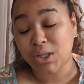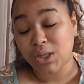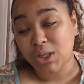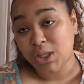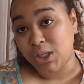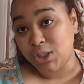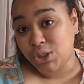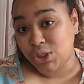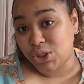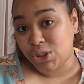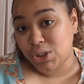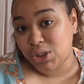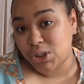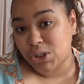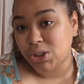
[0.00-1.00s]
Let's
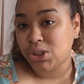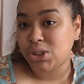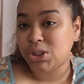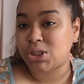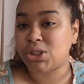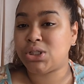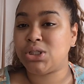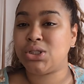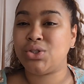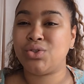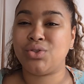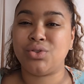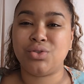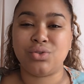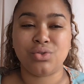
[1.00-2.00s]
just get
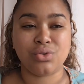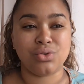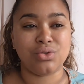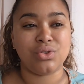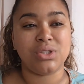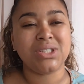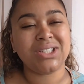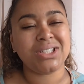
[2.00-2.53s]
started.